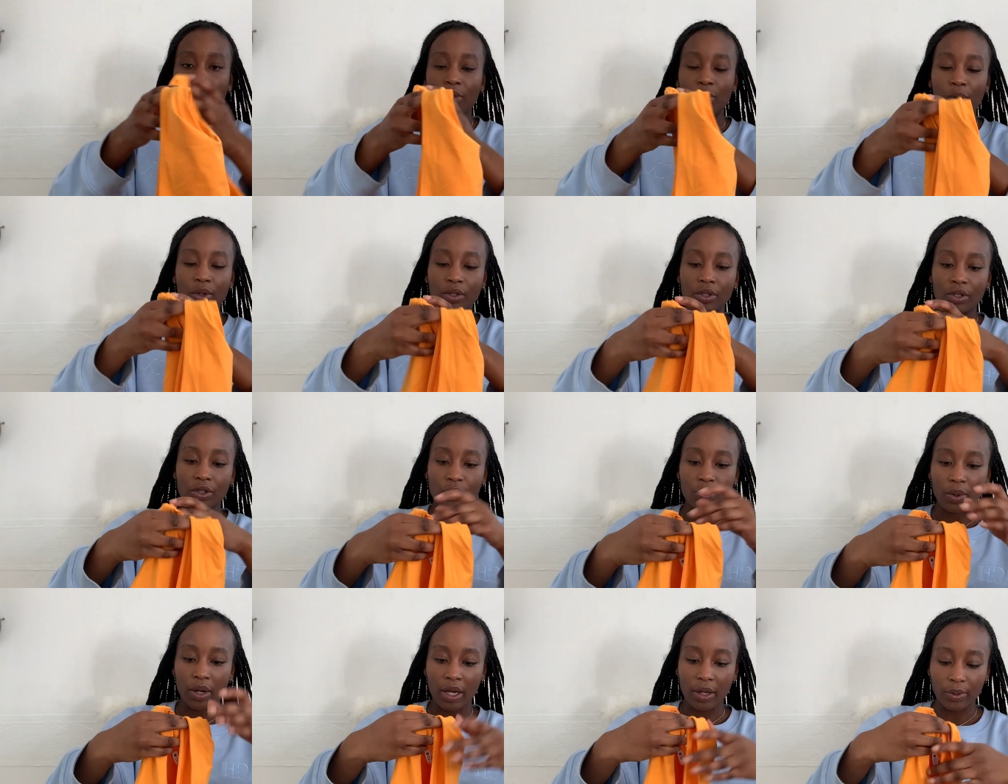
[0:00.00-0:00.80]
which is
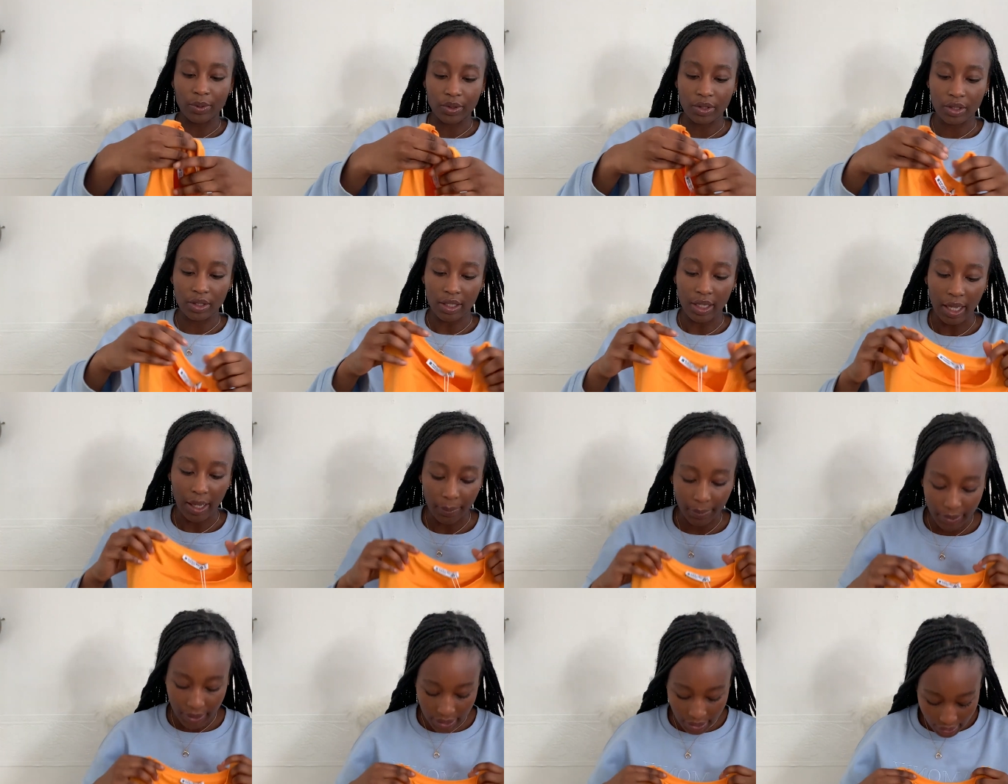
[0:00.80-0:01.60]
why I was
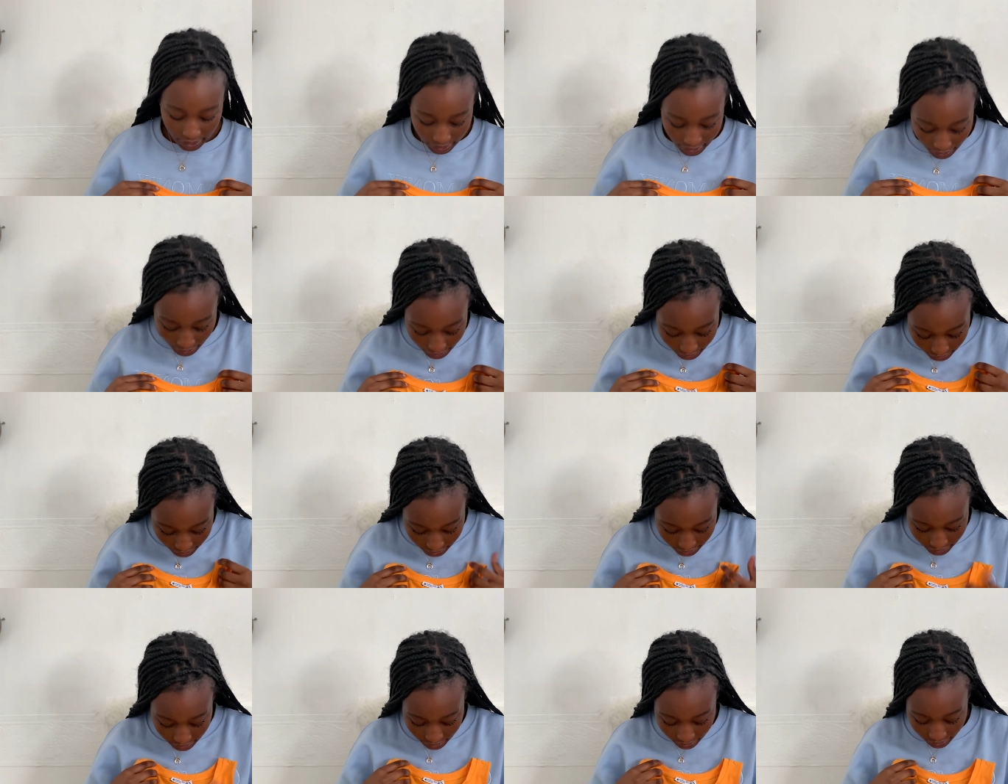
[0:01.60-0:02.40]
happy to get
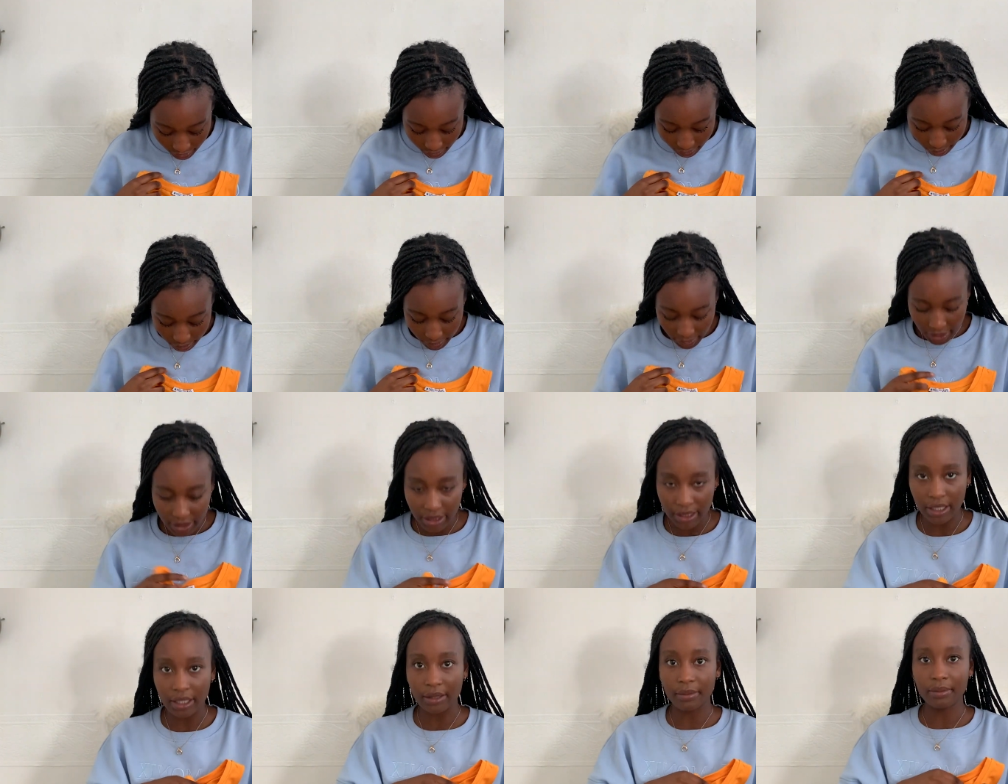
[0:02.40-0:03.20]
it.
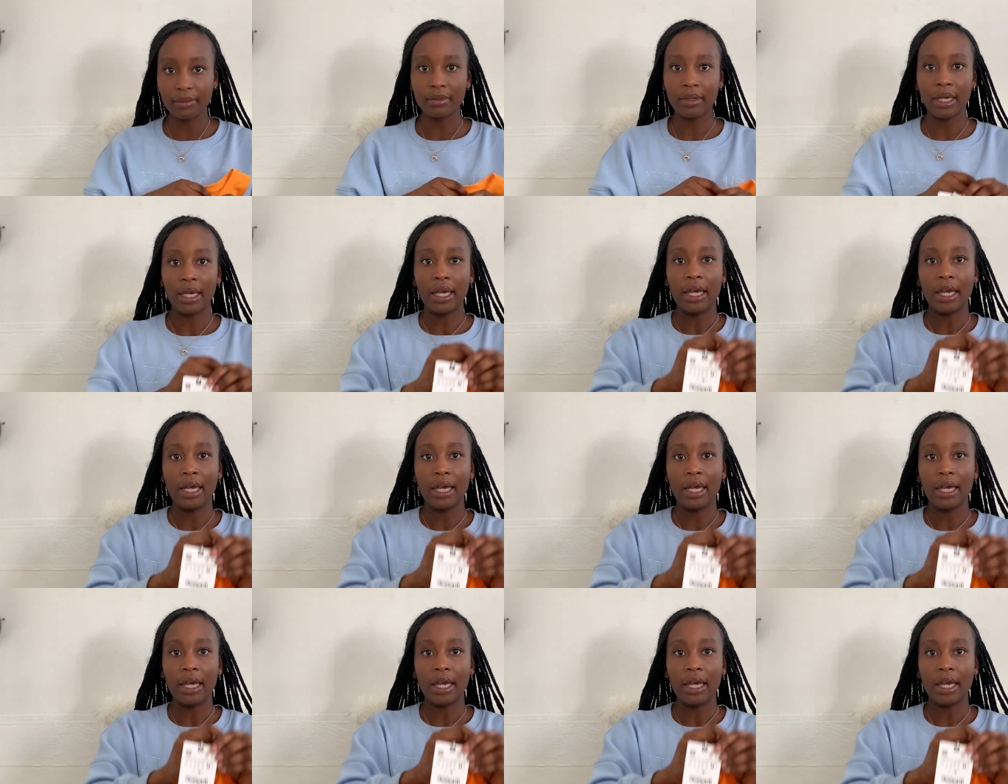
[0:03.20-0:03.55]
Medium,